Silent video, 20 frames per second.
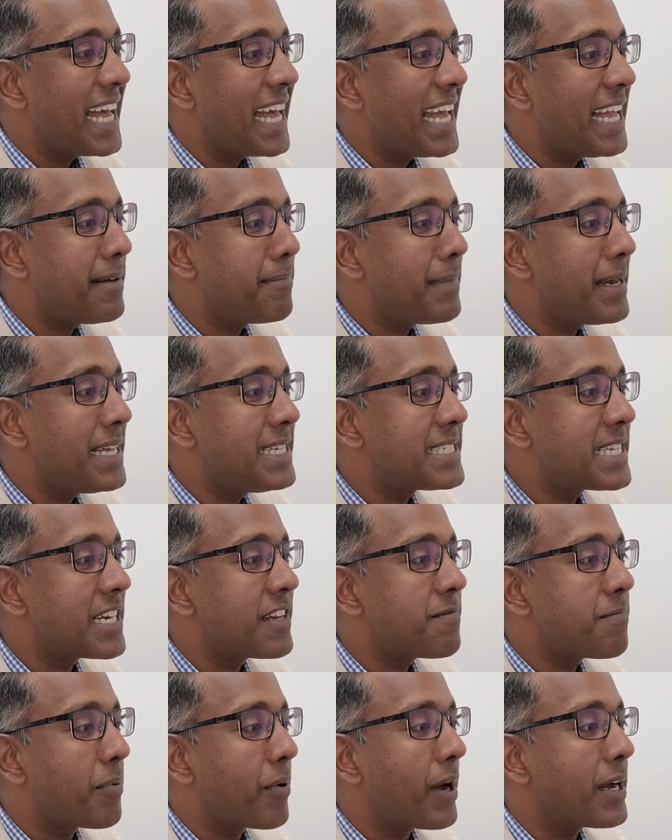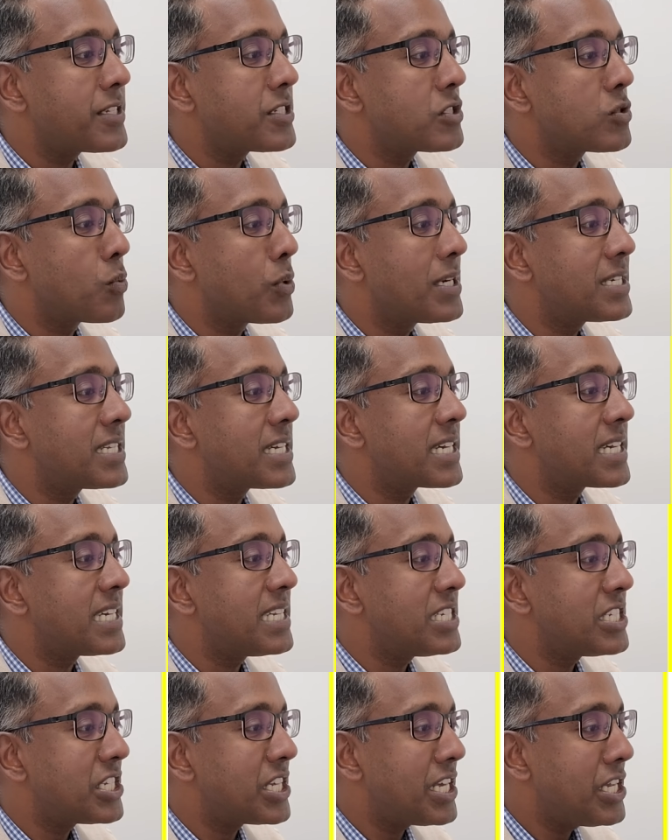It means that if prices were to
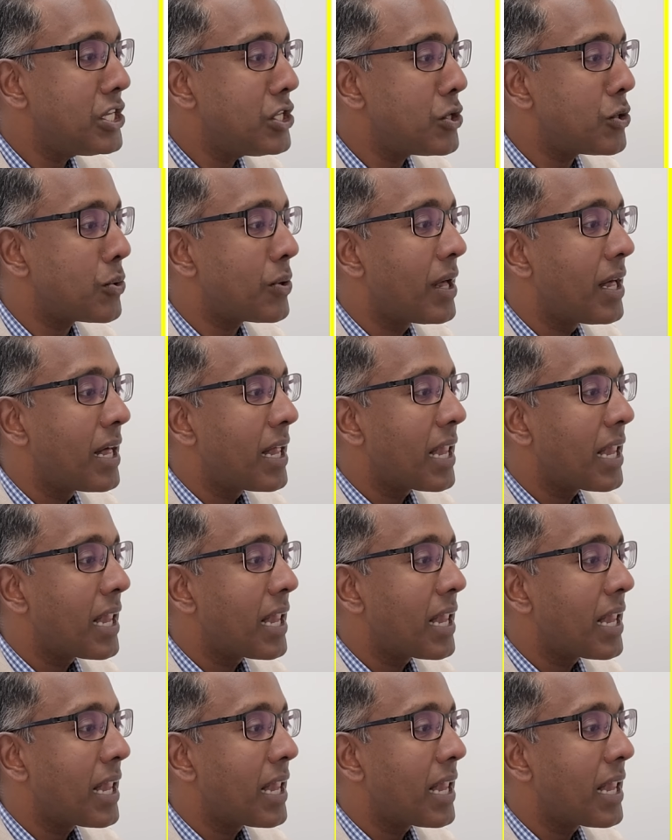continue